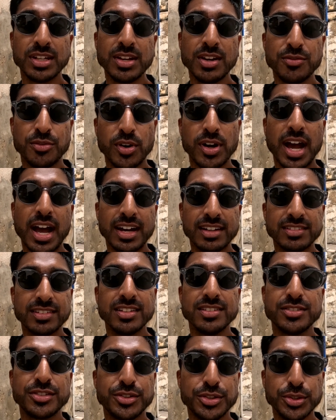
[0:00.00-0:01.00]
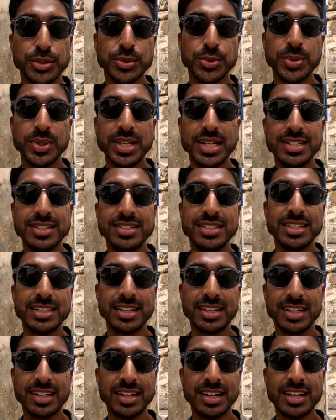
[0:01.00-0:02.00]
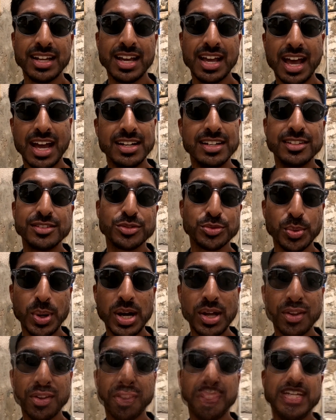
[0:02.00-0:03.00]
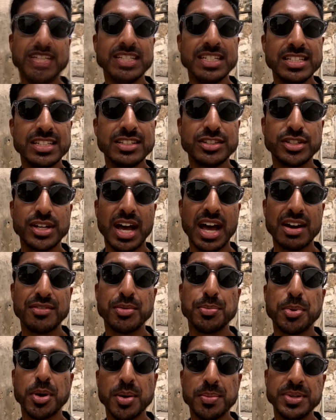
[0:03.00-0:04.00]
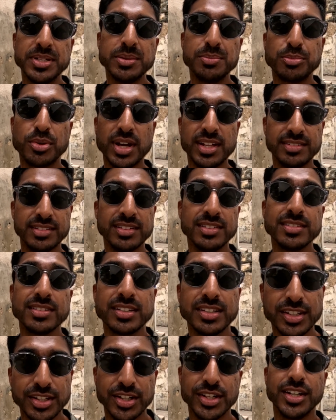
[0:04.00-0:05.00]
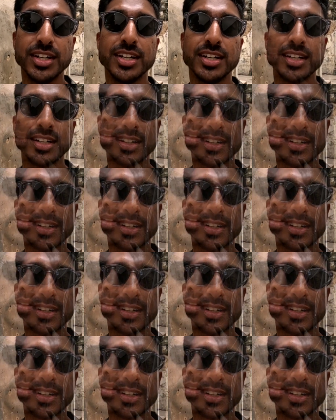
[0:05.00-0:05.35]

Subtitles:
for access to India and its wealth, they needed to have a permanent presence here.